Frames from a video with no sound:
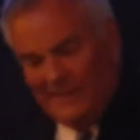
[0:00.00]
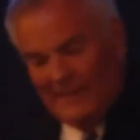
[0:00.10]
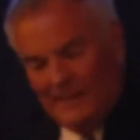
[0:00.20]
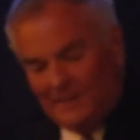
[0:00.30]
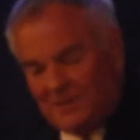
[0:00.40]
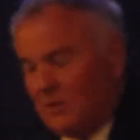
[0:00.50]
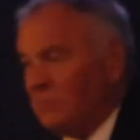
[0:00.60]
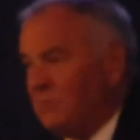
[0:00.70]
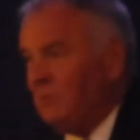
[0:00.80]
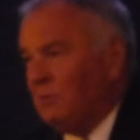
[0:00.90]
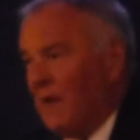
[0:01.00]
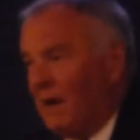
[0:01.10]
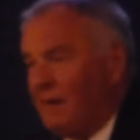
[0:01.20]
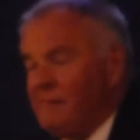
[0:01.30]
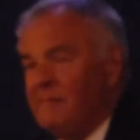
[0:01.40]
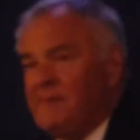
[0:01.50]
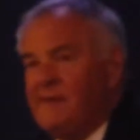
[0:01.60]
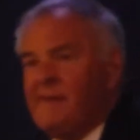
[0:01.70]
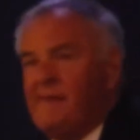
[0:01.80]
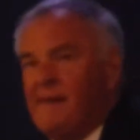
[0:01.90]
and it's Coach Spoonhour,
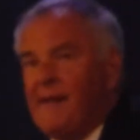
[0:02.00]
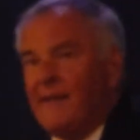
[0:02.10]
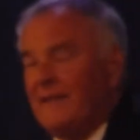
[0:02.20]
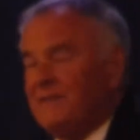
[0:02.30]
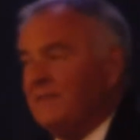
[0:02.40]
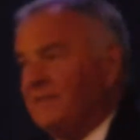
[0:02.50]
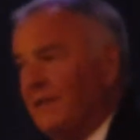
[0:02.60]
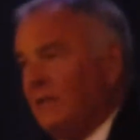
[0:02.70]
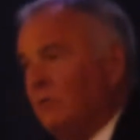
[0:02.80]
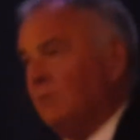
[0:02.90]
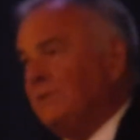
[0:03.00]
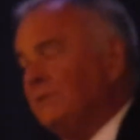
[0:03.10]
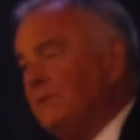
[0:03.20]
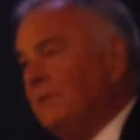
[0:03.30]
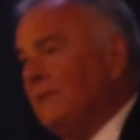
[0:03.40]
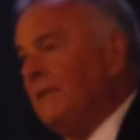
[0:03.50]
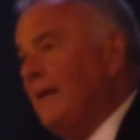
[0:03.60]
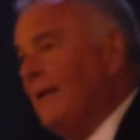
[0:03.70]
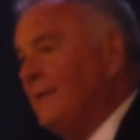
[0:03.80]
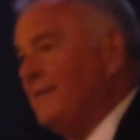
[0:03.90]
and he's in St. Louis,
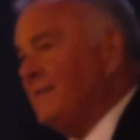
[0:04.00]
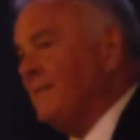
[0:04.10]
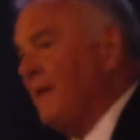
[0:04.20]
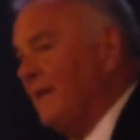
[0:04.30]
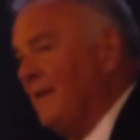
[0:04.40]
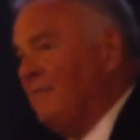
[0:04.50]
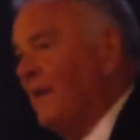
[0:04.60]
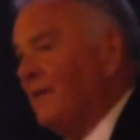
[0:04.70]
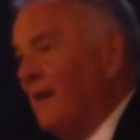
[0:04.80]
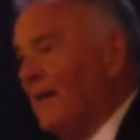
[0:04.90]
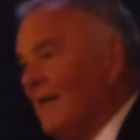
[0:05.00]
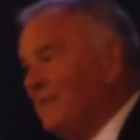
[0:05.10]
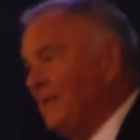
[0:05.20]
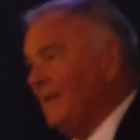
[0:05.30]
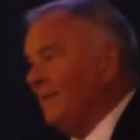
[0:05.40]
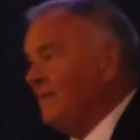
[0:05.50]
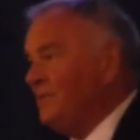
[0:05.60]
and he says, "Hey, left-hander, I got to tell you this.